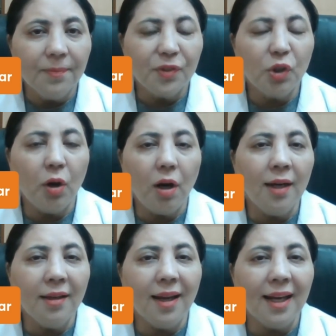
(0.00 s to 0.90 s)
Your
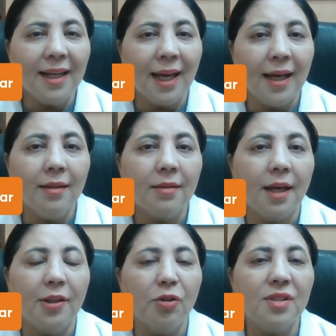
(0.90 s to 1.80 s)
underlying health
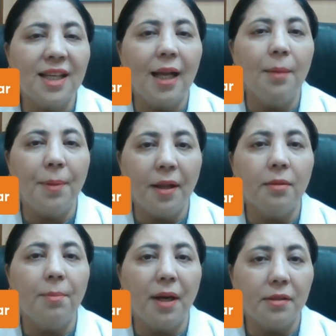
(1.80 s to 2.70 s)
and your scalp
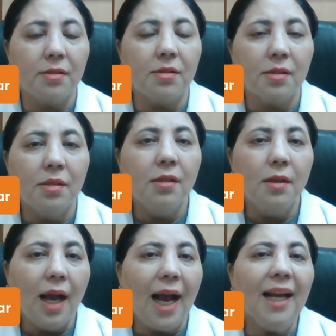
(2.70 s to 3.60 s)
health matters,
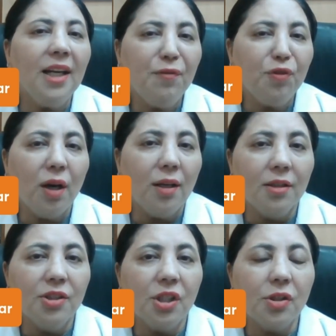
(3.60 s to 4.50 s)
and if you're
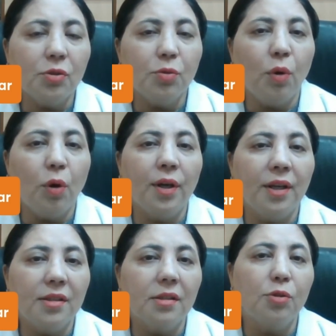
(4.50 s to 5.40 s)
allergic to or
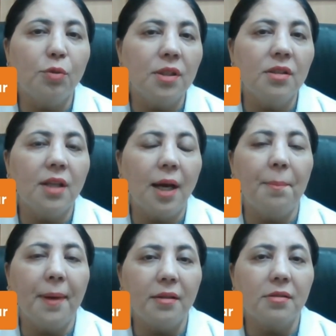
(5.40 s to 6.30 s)
irritant to it,
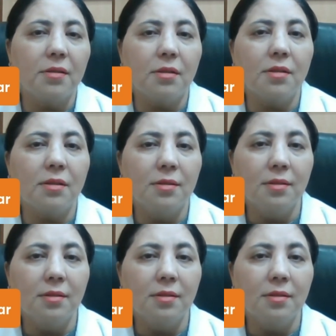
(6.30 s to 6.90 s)
that matters.